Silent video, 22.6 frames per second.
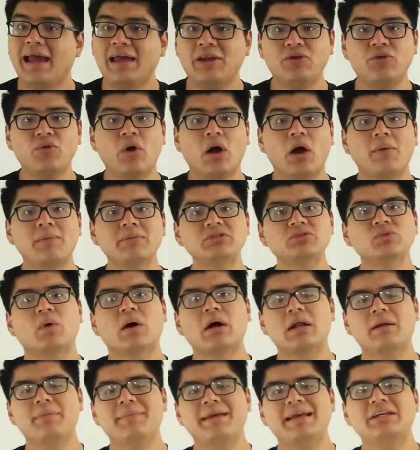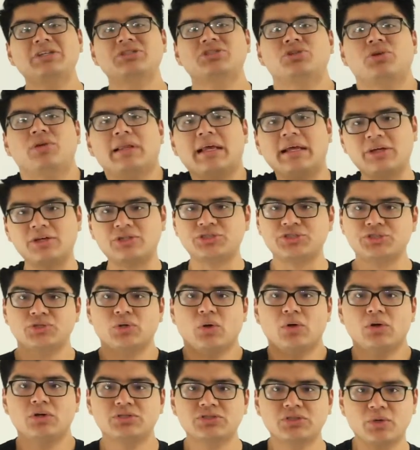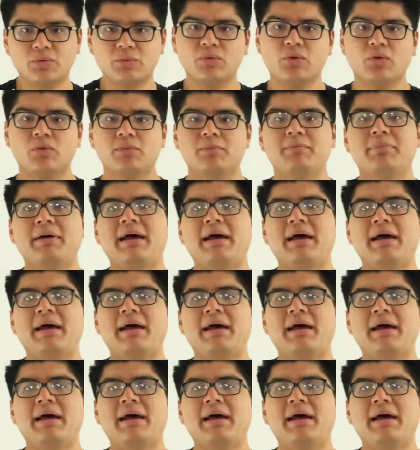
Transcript: And you always want to make sure that your shoulders are rolled